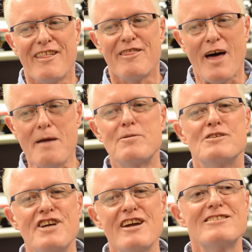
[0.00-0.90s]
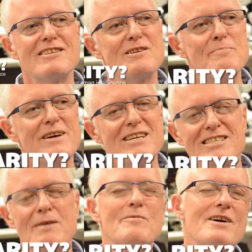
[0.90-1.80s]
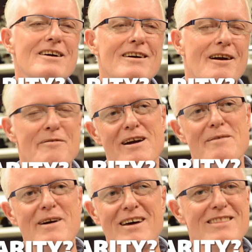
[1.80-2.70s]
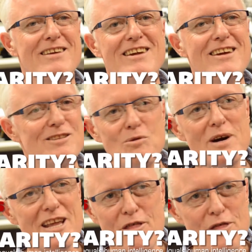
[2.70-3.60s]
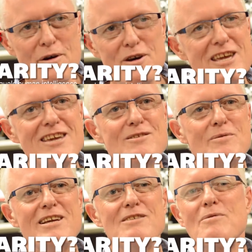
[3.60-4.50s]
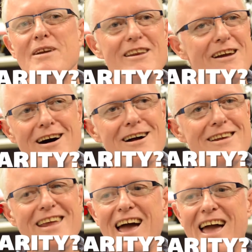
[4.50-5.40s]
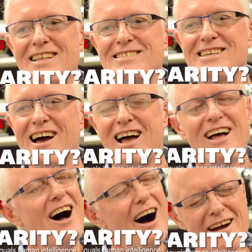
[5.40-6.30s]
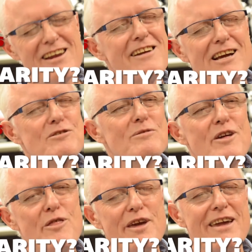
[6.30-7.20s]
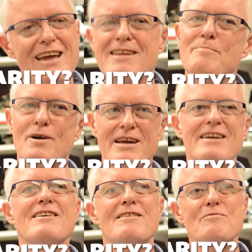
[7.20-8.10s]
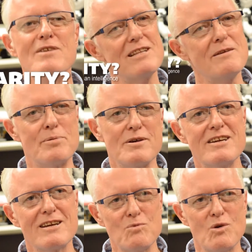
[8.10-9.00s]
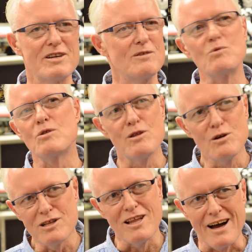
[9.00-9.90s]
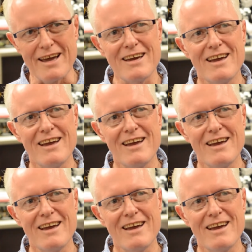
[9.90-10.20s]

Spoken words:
They project it to be somewhere around about the year 2030, 2029, and I don't actually think anybody can really predict what it will look like.